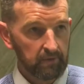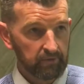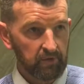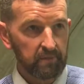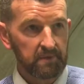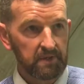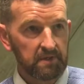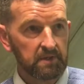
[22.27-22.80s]

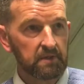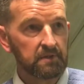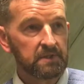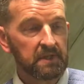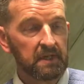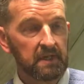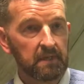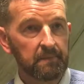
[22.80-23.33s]
dropping the sluice
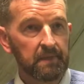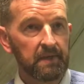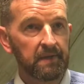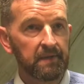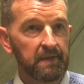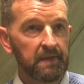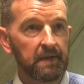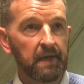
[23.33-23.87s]
gate to
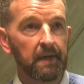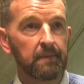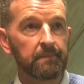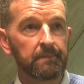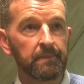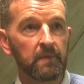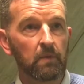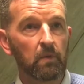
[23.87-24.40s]
make the,
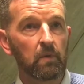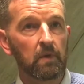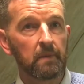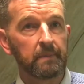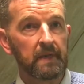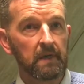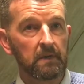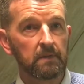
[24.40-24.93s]
um, the water
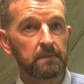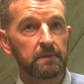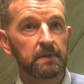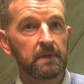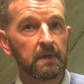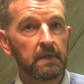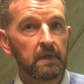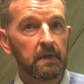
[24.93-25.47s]
back up,
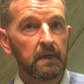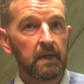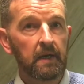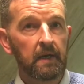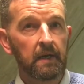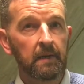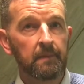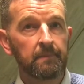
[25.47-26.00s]

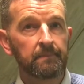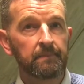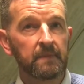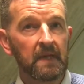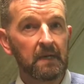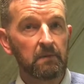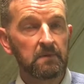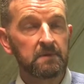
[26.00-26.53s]
um,
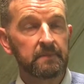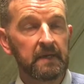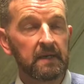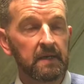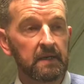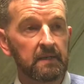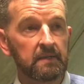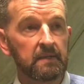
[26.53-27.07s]
that was
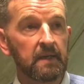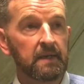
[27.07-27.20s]
back in